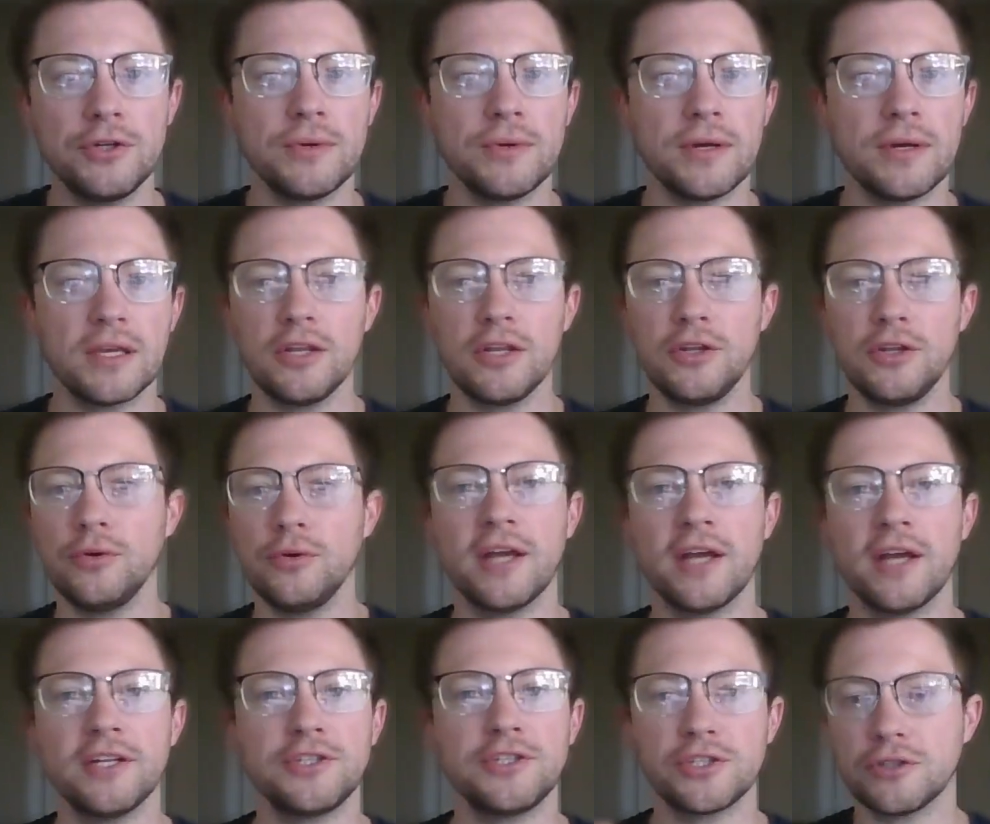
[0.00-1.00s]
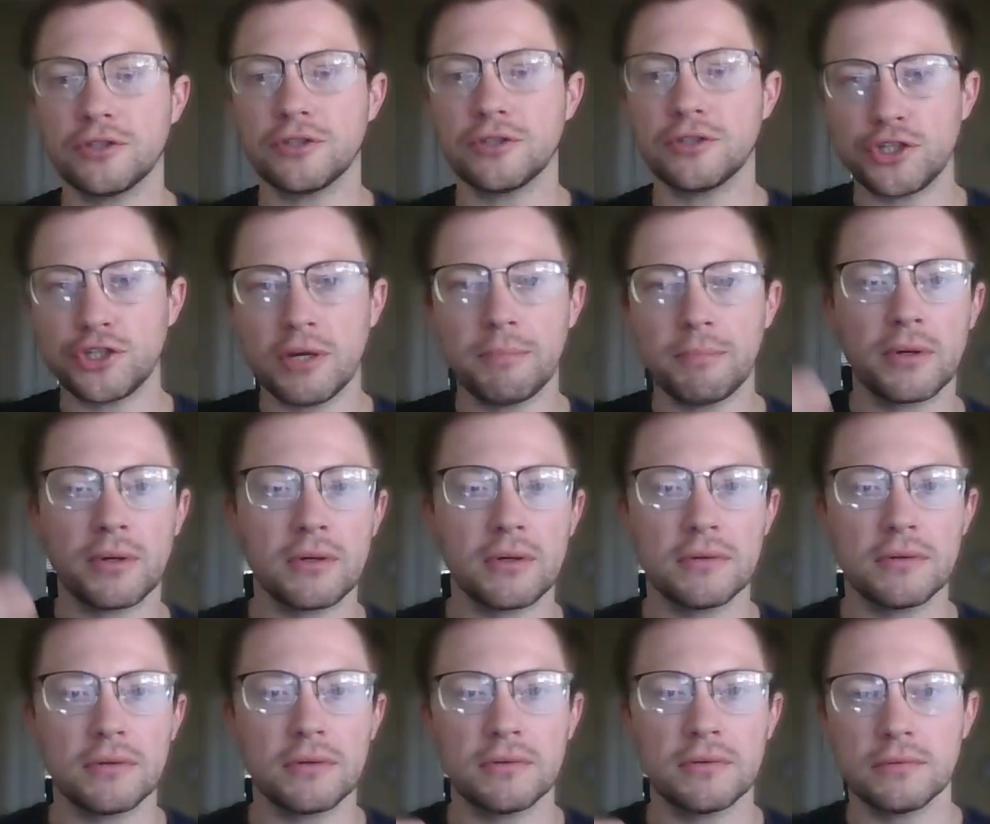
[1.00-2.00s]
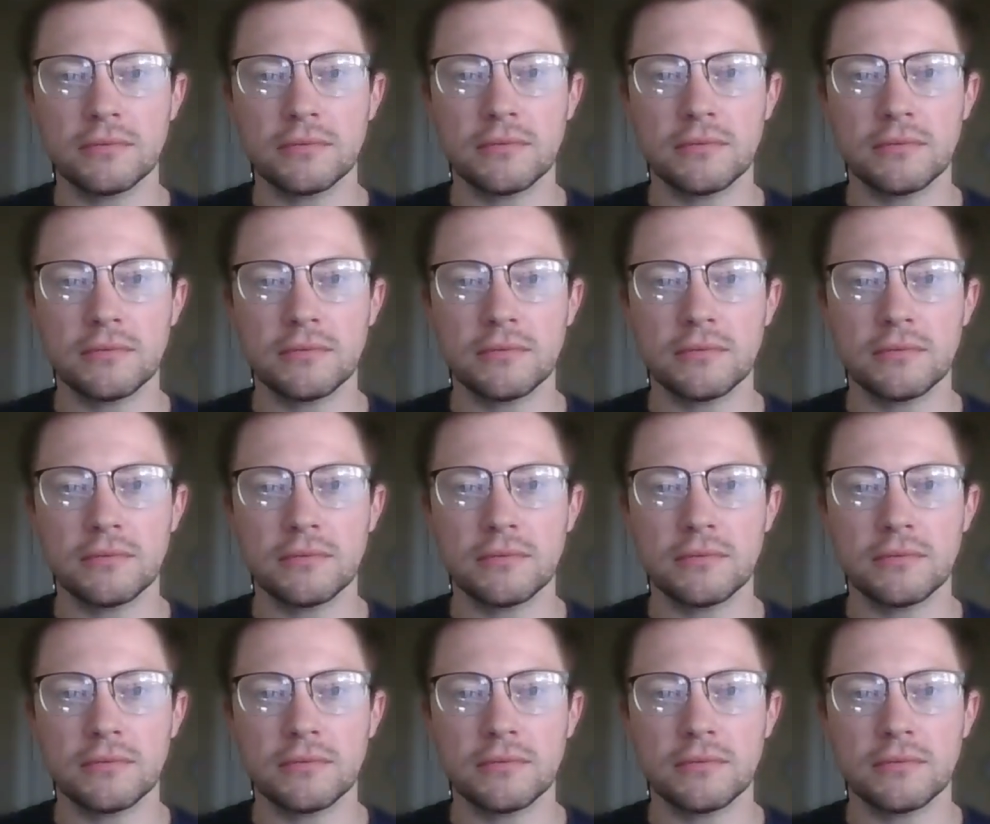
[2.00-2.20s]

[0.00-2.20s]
You're really not supposed to do this, in